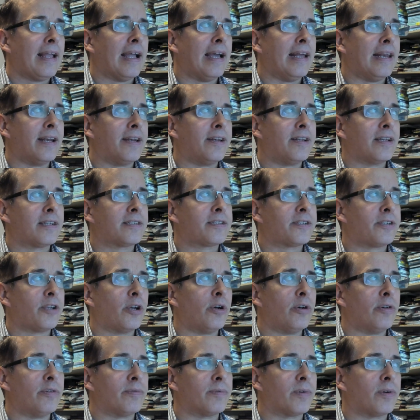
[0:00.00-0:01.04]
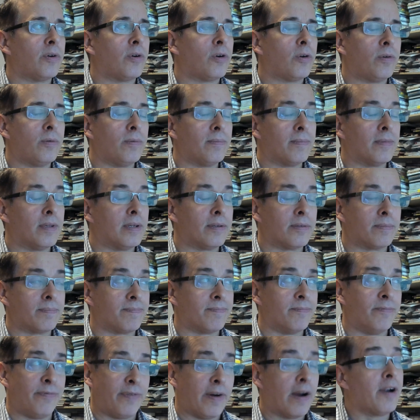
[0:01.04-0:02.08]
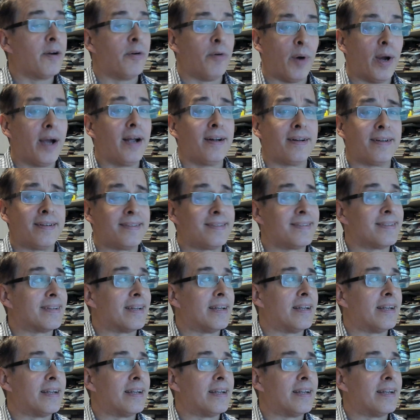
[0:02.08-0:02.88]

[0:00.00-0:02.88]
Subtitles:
and it does so very well.